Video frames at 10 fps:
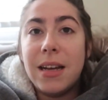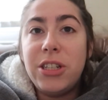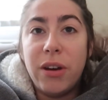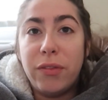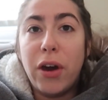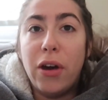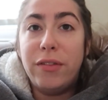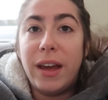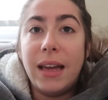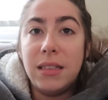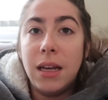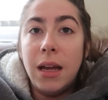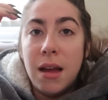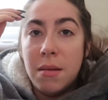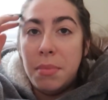I do have COVID,
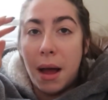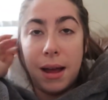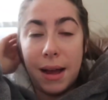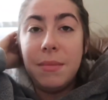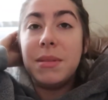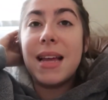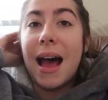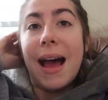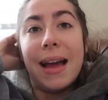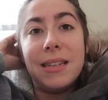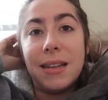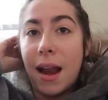but I'm sad